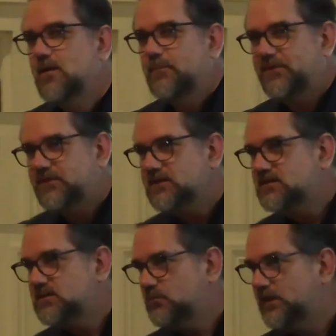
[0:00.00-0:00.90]
But
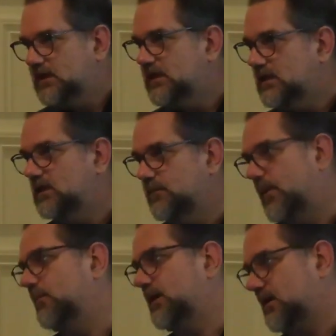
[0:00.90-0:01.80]
we need the
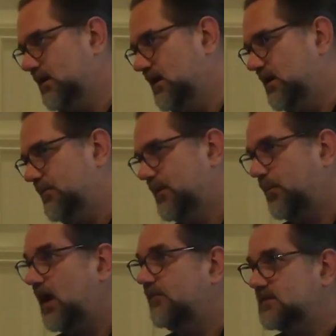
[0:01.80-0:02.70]

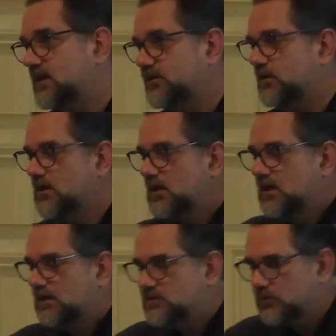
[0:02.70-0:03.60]
private sector
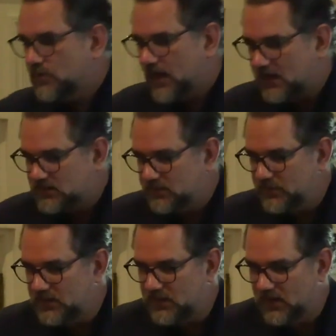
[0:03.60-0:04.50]
to actually
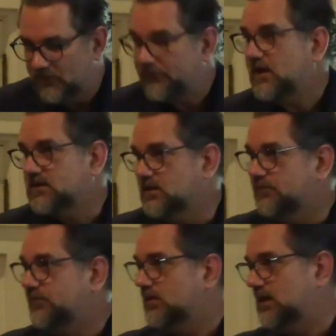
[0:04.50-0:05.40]
be
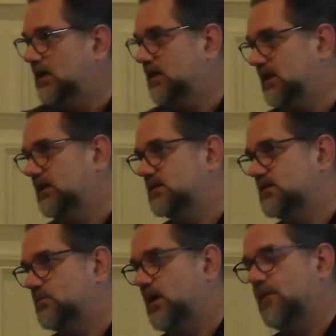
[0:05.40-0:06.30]
effective in this
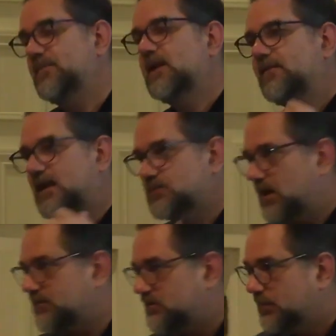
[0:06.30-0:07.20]
as well. That's why
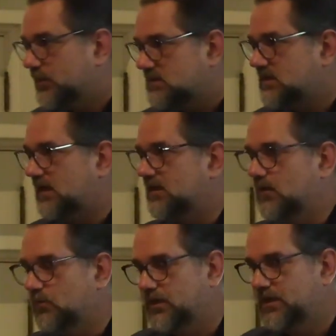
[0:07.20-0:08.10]
I'm super excited that
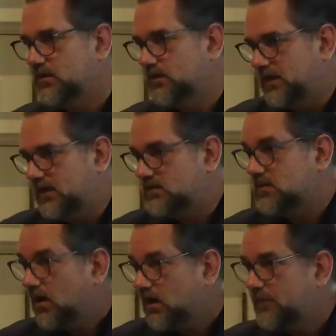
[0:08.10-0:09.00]
we're here today to
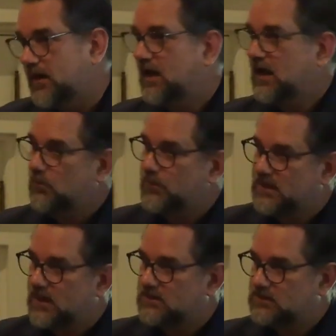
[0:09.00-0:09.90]
talk about how we
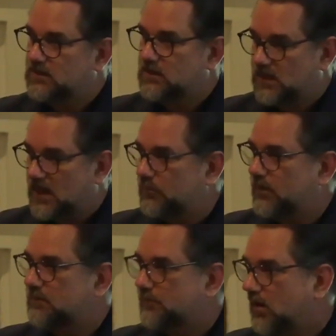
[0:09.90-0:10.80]
can actually
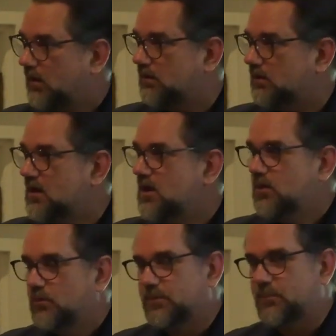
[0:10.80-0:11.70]
collaborate and partner
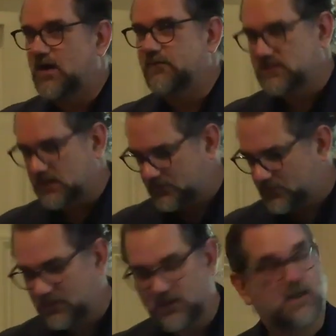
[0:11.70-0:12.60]
with the private sector
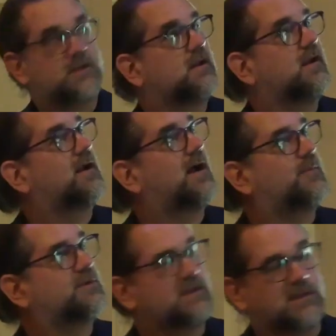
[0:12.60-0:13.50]
in
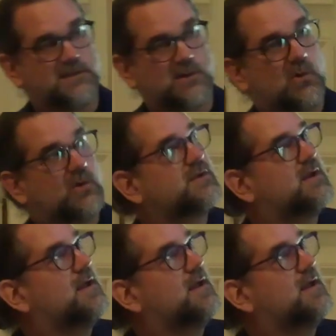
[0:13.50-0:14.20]
accomplishing these goals.